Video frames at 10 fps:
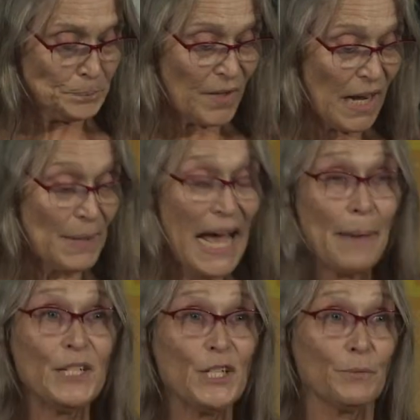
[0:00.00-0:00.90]
I'm
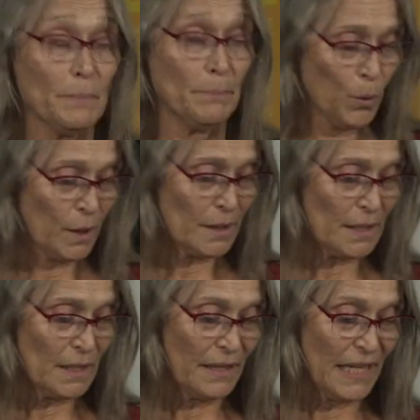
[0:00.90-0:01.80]
happy to report
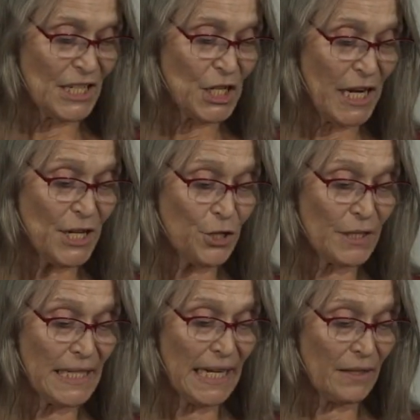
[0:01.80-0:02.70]
that change on